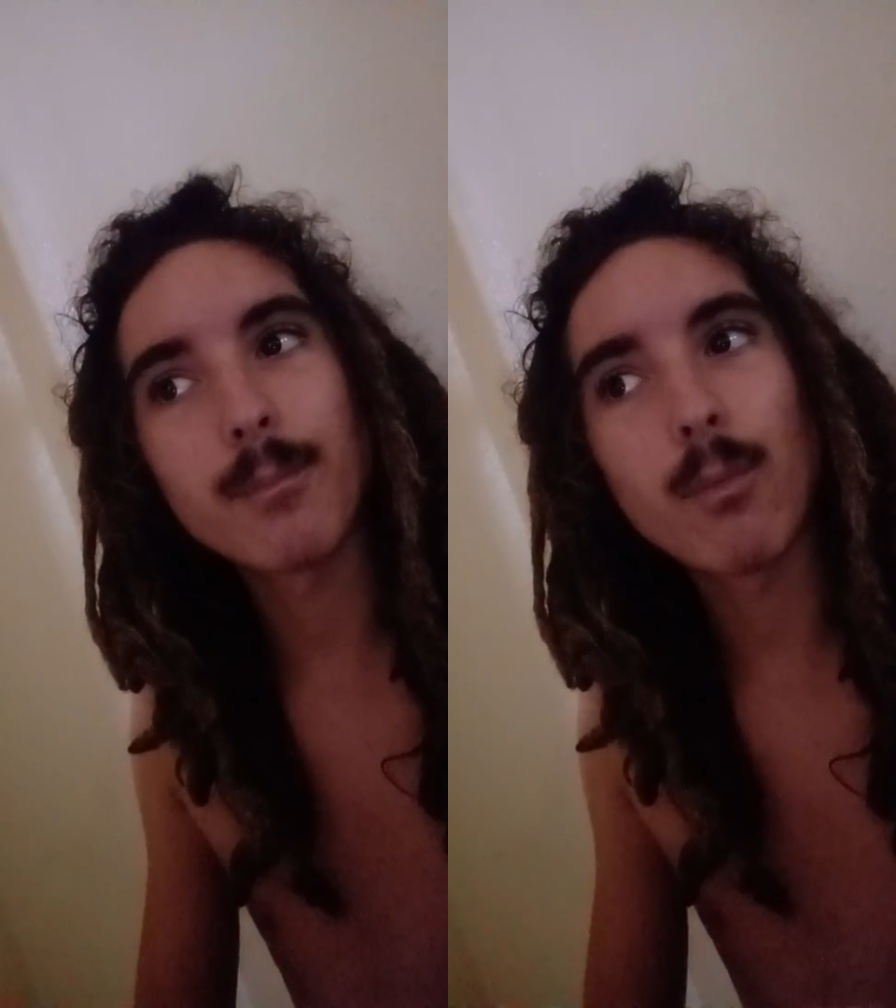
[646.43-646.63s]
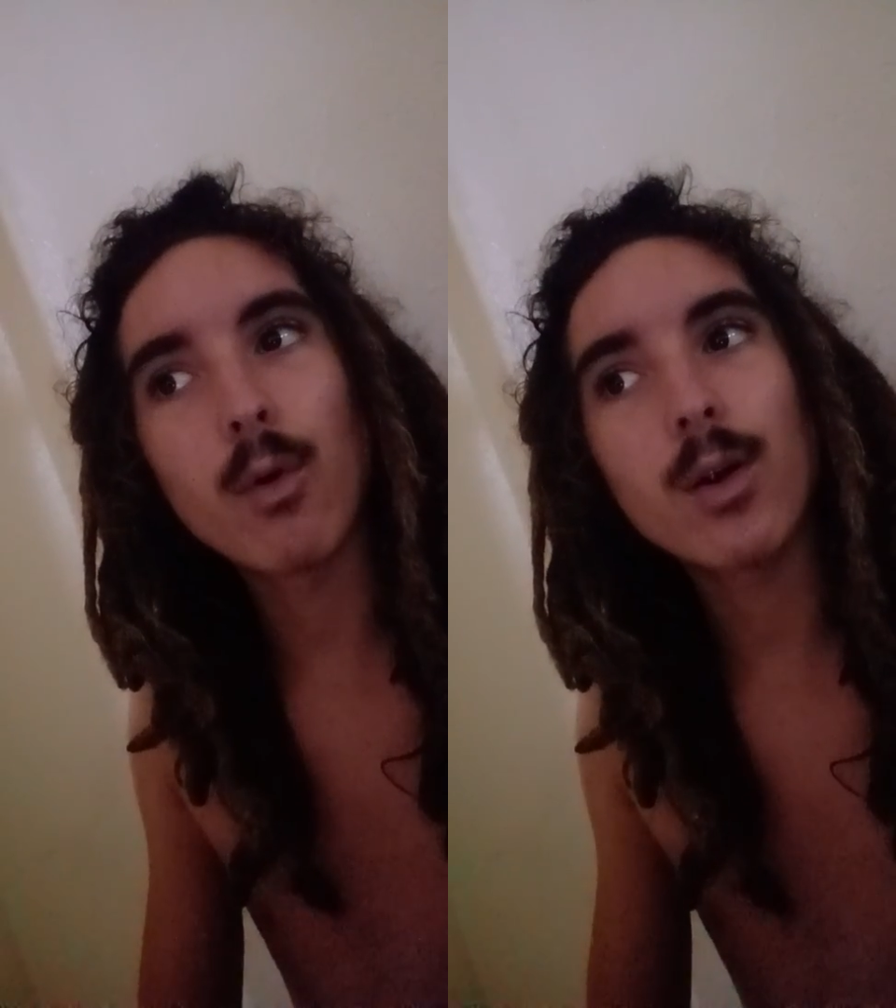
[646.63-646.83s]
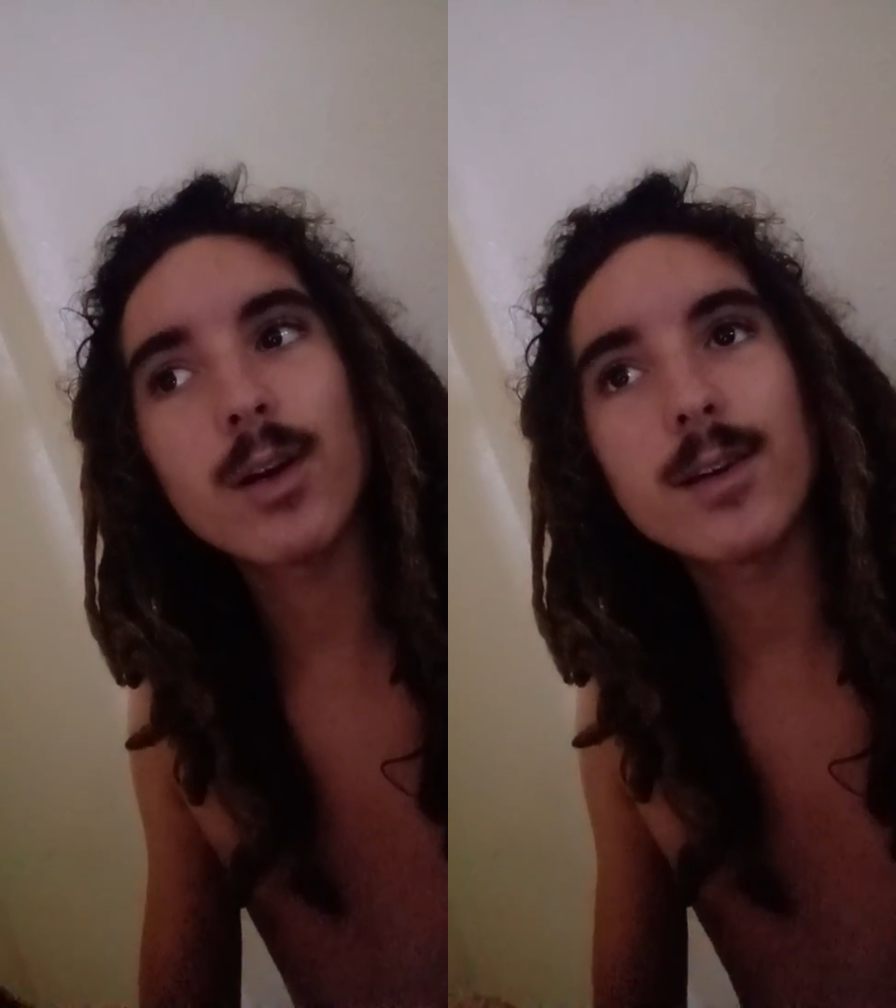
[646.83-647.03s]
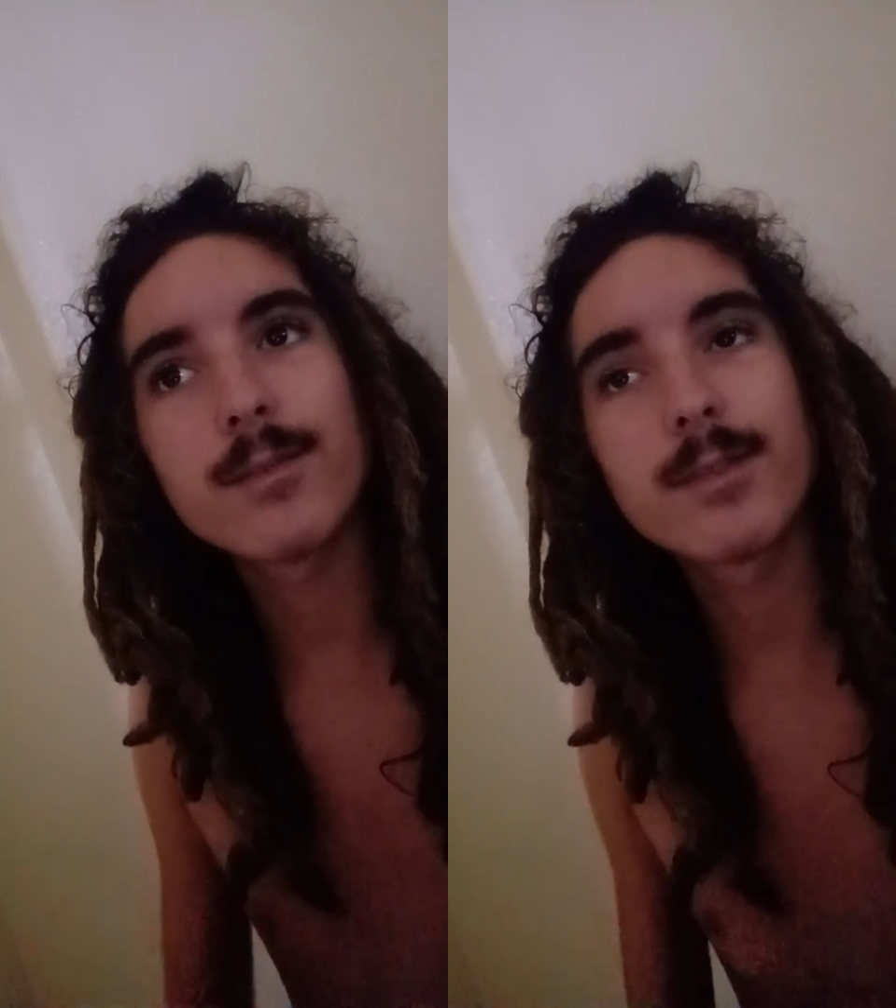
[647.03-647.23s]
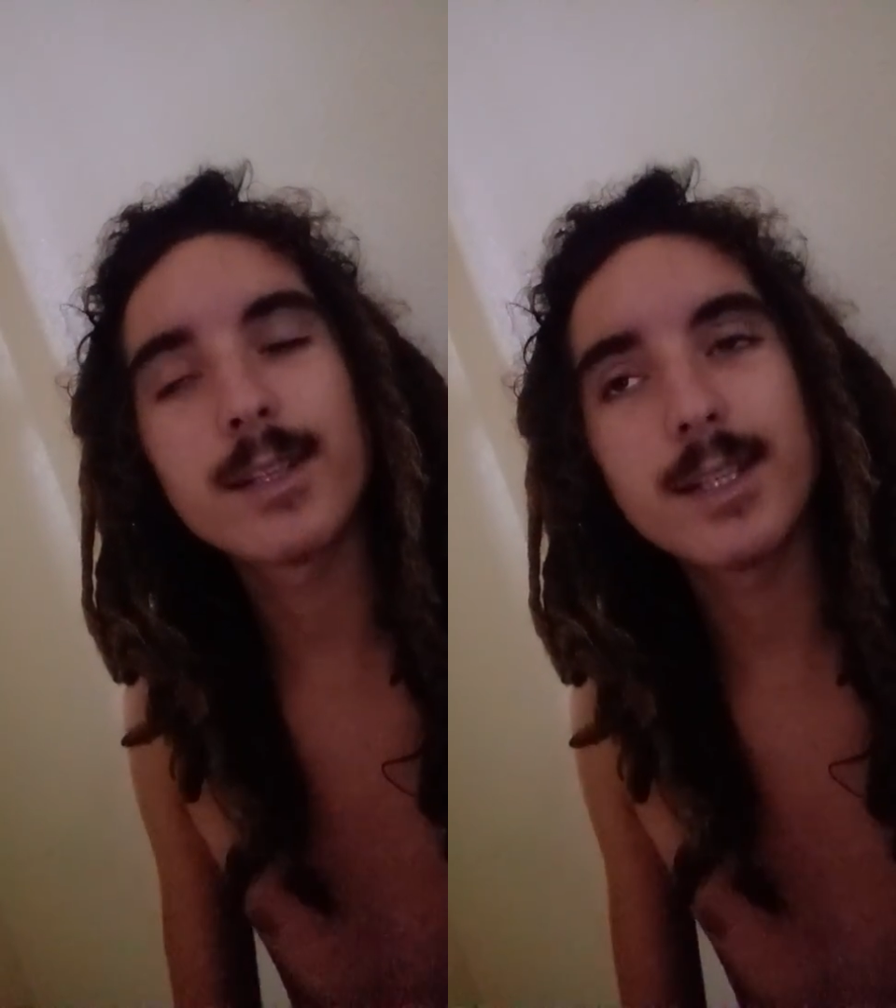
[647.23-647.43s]
more
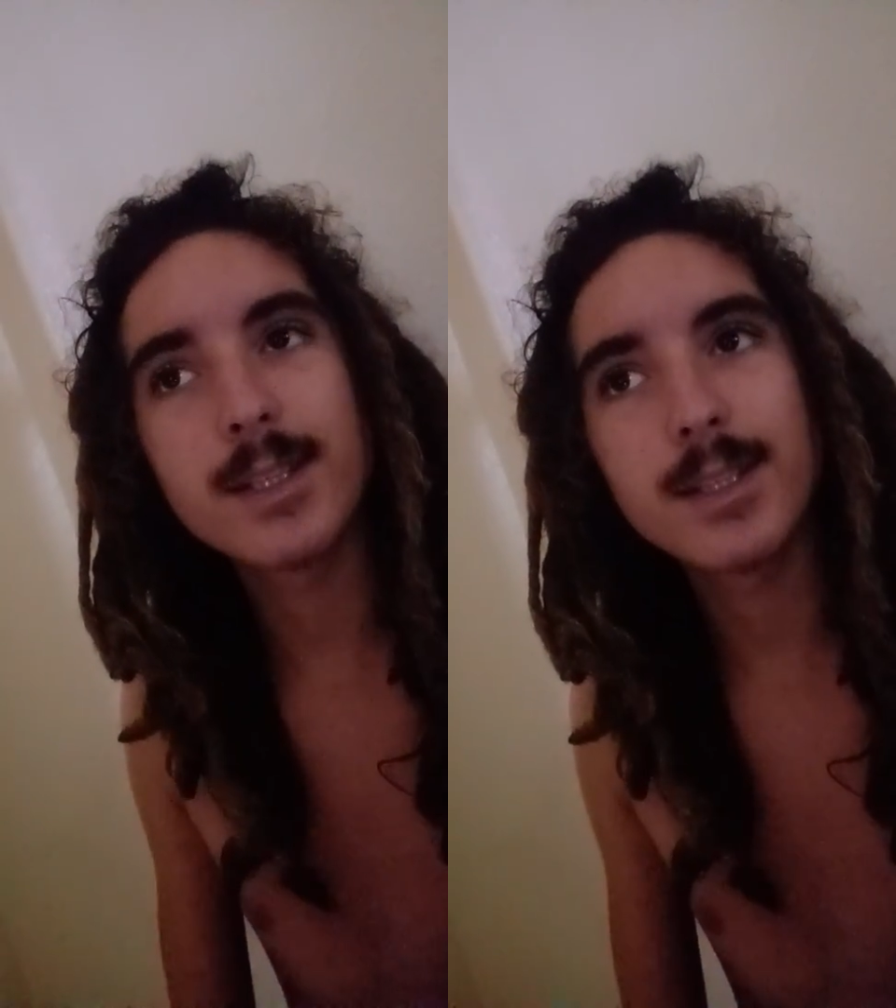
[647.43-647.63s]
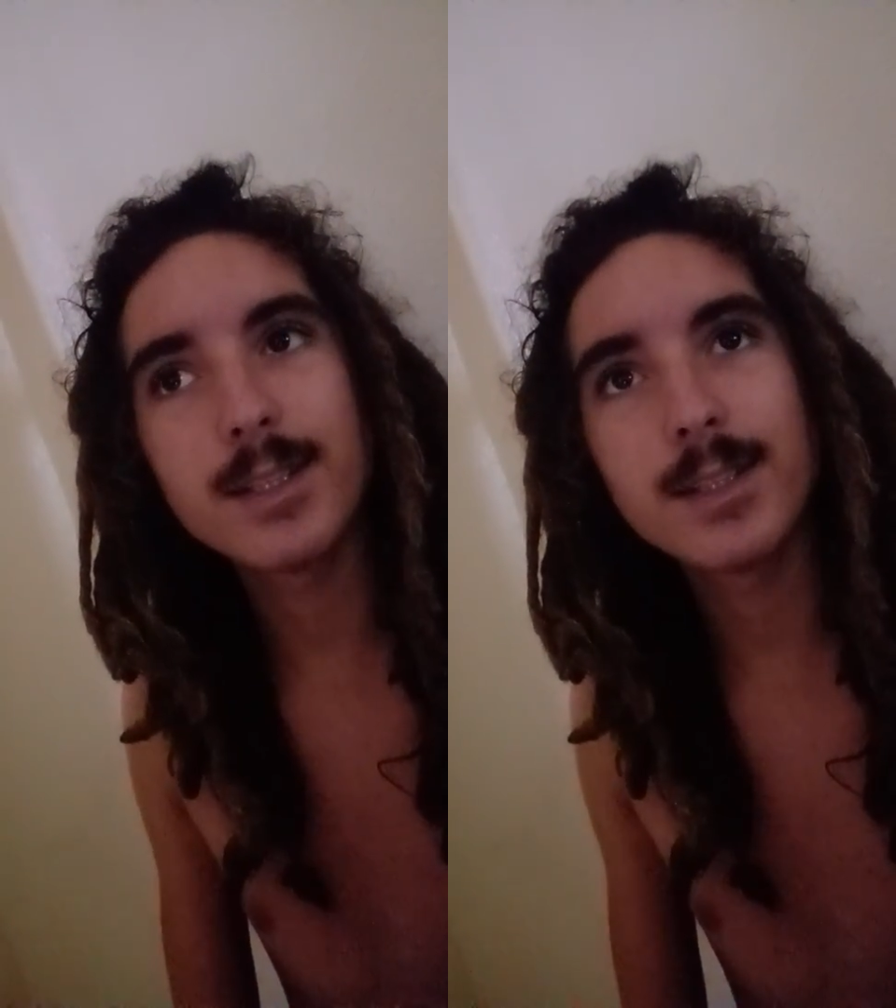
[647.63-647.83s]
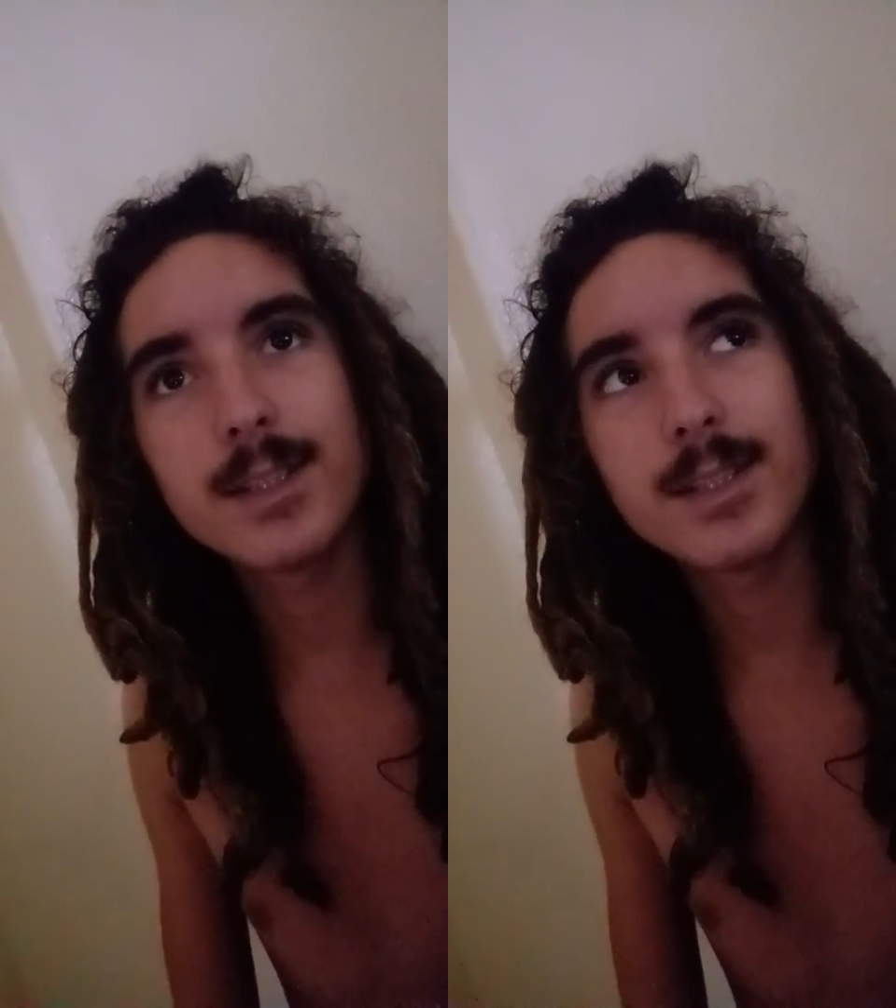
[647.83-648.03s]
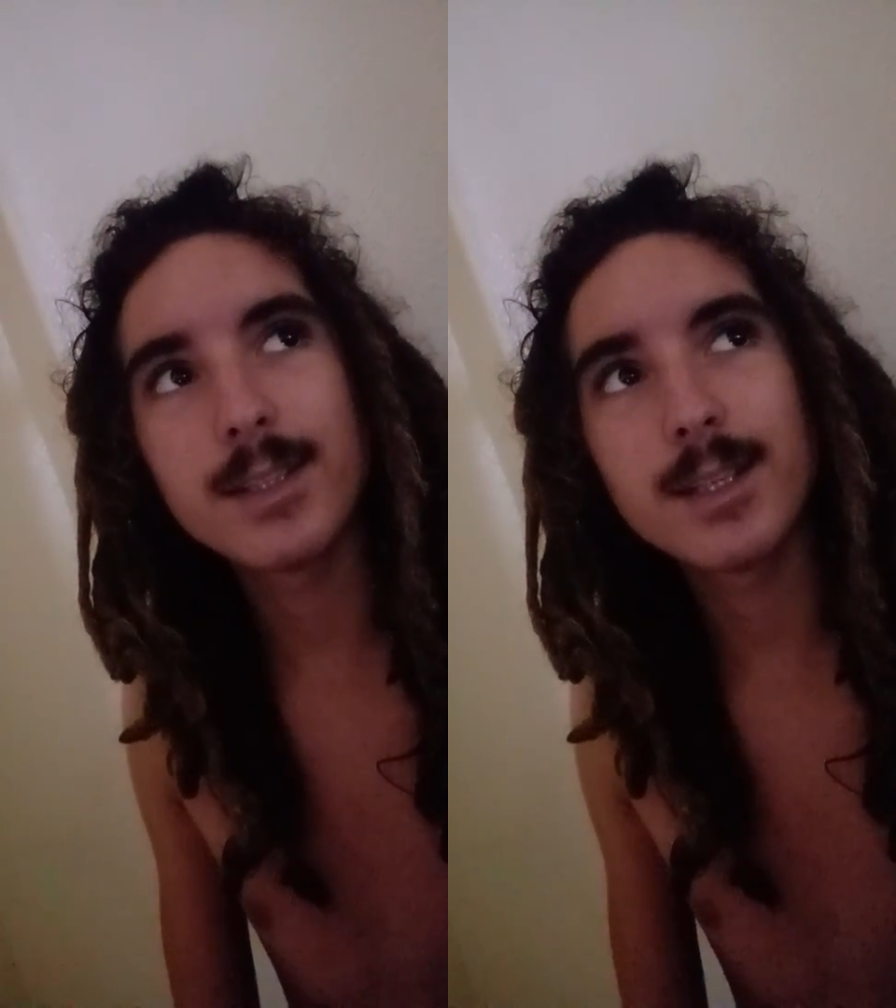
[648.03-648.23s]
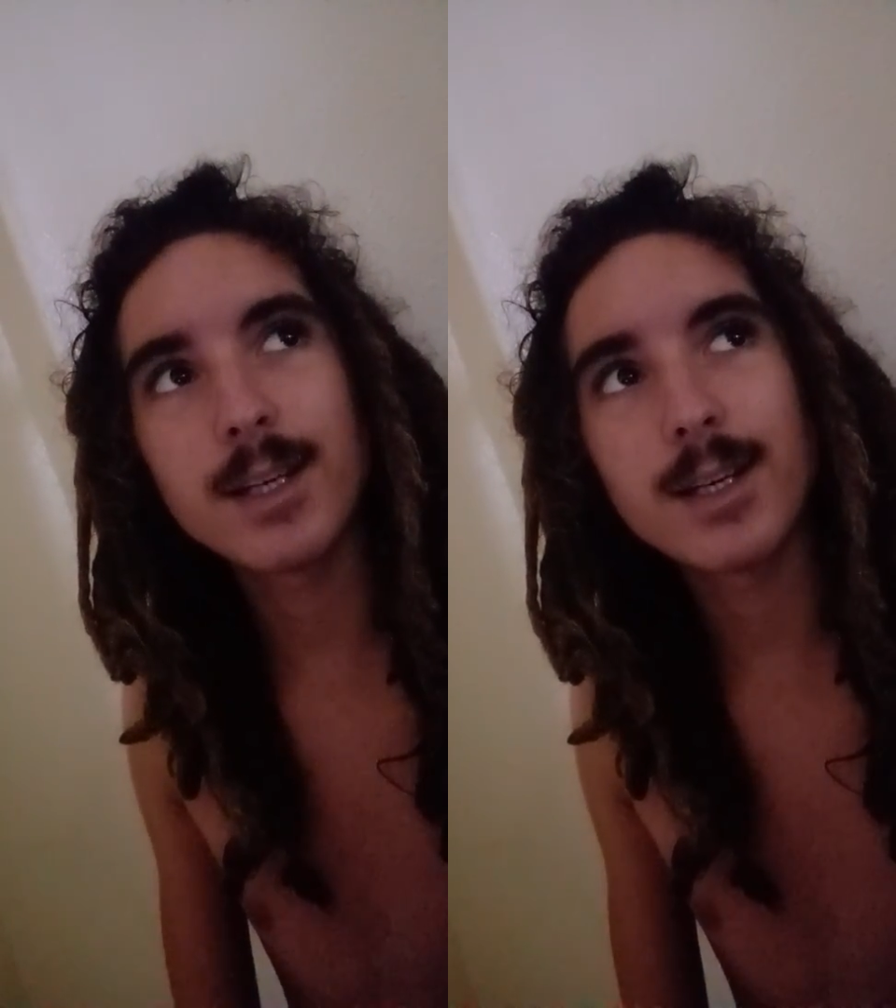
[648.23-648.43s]
of the